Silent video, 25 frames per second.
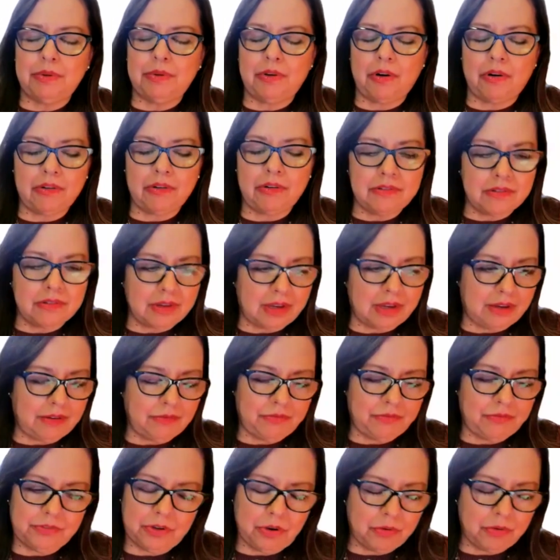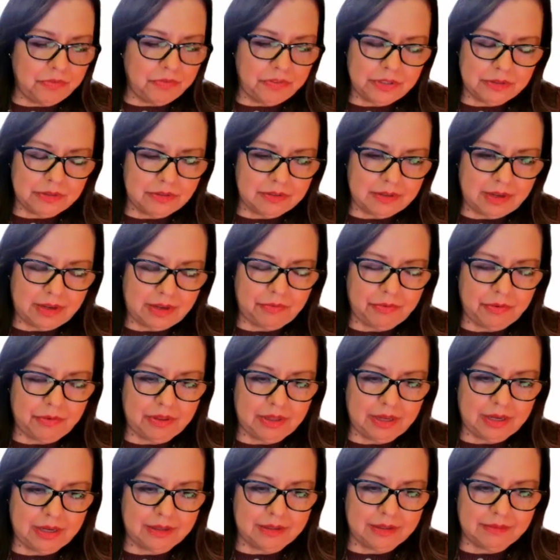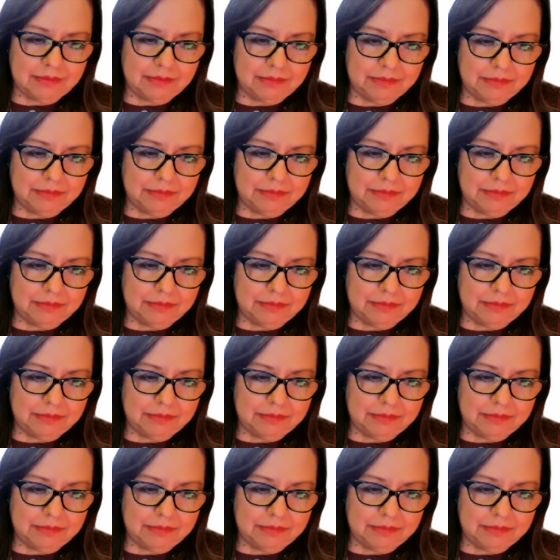aren't safe, don't feel safe with that.